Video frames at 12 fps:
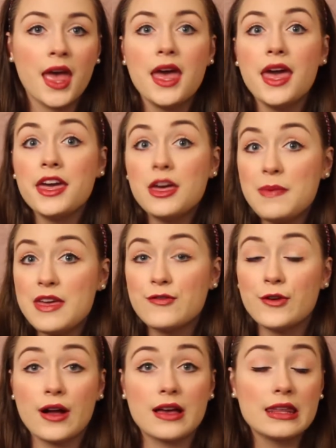It could be
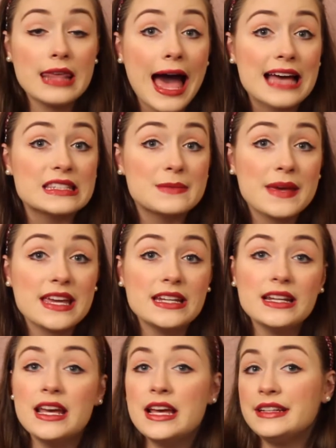for a
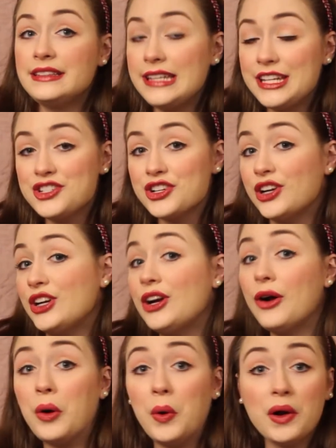classmate,
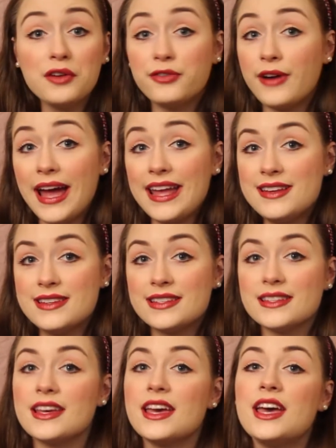teacher, or friend.
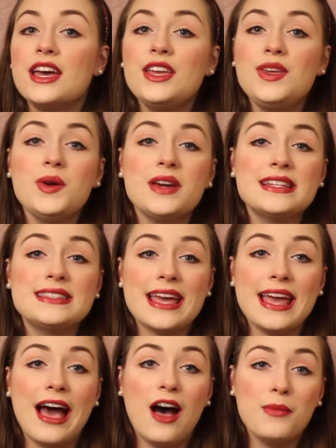You could say
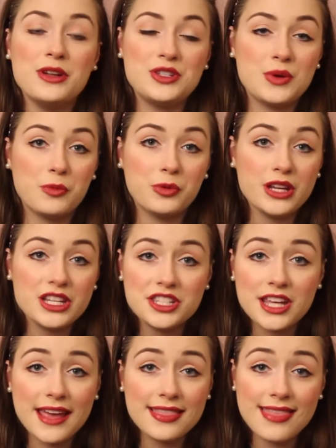how much you
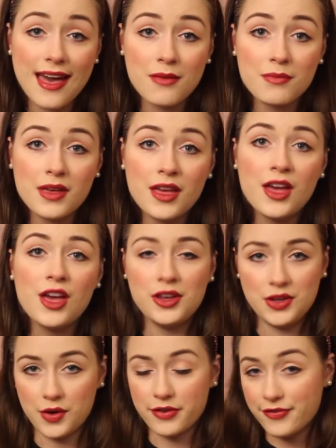appreciate them,
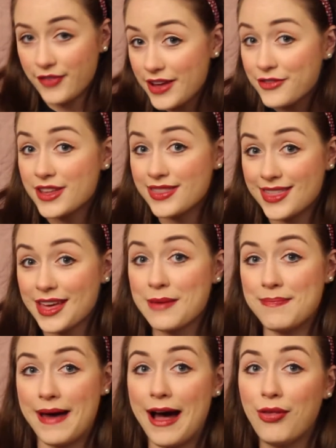your favorite thing
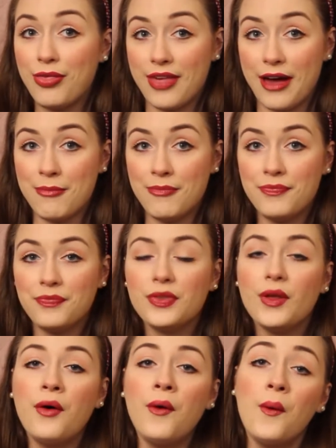about them,
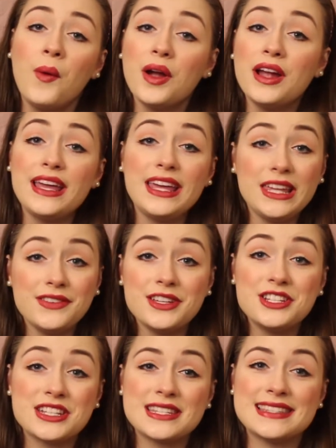or
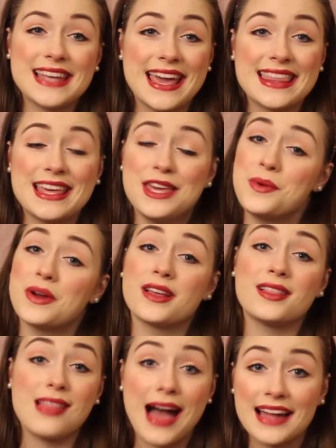even just say that you are
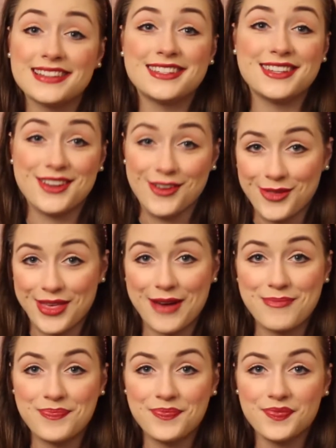glad to know
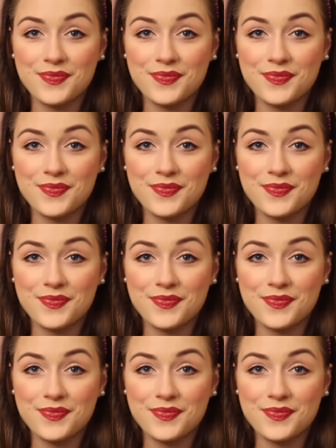them.